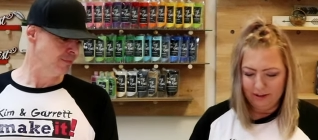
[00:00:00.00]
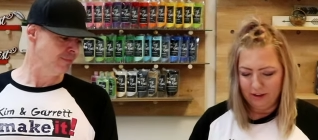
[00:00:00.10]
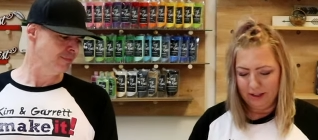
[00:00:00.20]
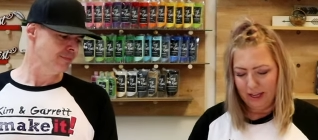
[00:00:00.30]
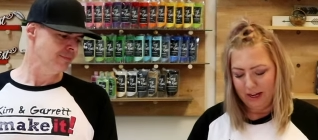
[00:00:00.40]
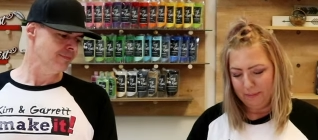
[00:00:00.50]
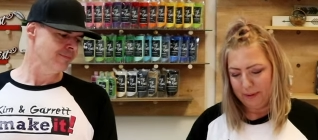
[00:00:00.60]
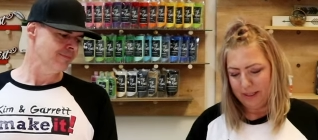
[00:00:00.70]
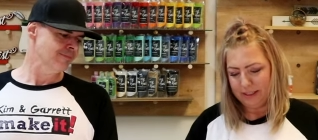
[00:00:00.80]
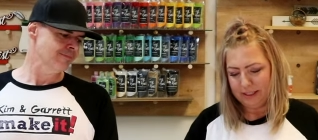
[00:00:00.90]
Speaker 1: there are a lot of
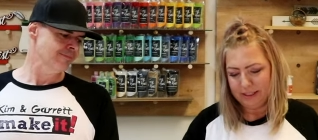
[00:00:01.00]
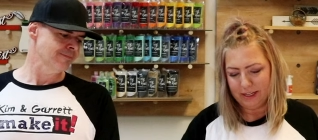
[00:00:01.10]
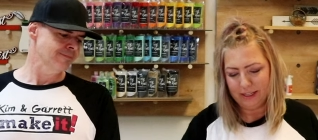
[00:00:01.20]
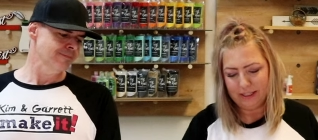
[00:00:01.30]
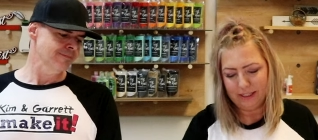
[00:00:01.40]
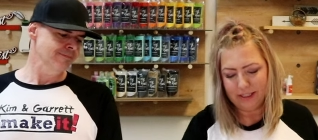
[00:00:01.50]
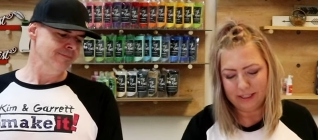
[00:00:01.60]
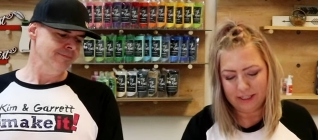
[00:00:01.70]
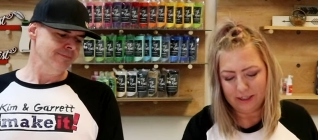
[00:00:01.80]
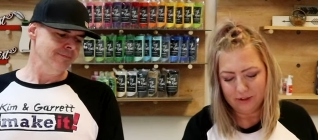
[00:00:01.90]
pieces and I see
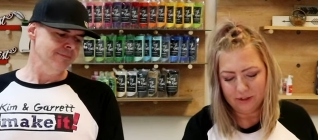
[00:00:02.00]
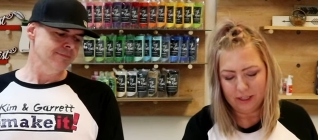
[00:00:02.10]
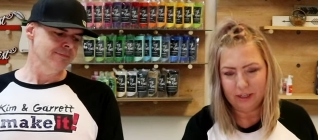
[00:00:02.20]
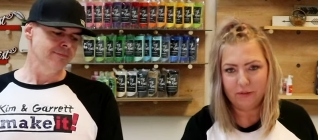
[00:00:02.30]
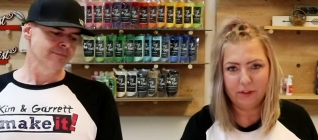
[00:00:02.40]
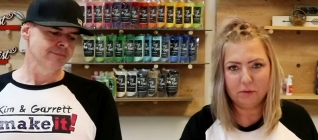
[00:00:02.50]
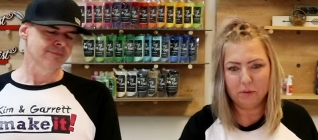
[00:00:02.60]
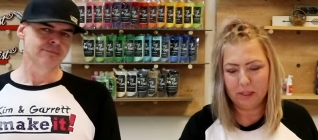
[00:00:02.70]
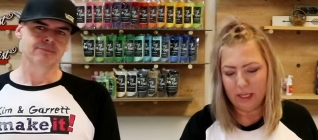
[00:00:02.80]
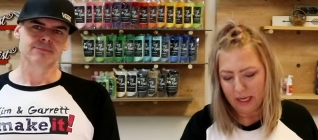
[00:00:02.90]
single
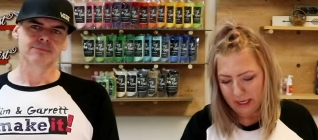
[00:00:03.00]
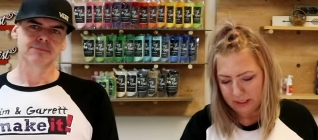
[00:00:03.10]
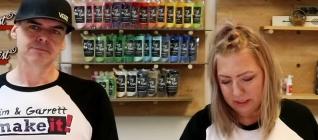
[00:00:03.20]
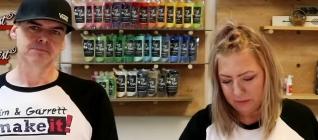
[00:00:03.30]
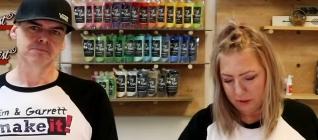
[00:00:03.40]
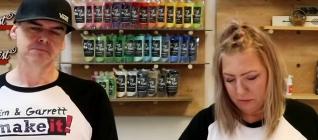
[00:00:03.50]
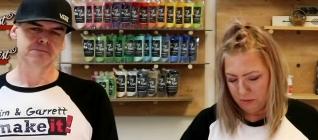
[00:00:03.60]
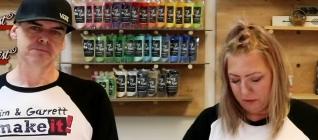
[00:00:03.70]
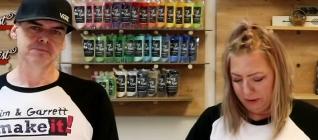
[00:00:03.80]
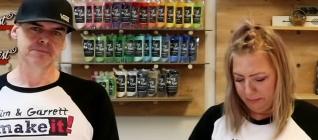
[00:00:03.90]
individual lights
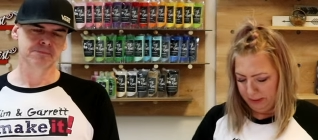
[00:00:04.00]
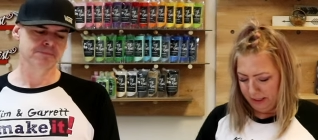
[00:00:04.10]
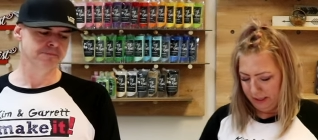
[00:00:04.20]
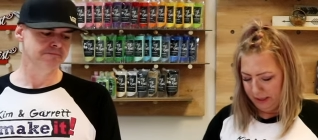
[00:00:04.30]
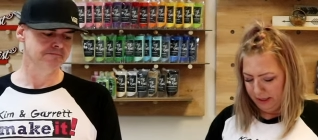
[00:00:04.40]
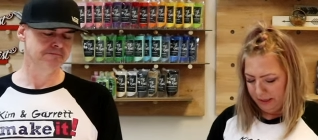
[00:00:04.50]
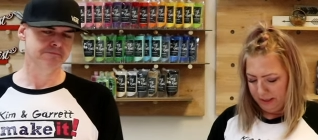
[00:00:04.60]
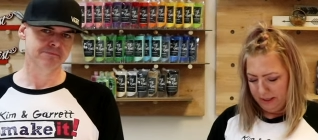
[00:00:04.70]
which worry me.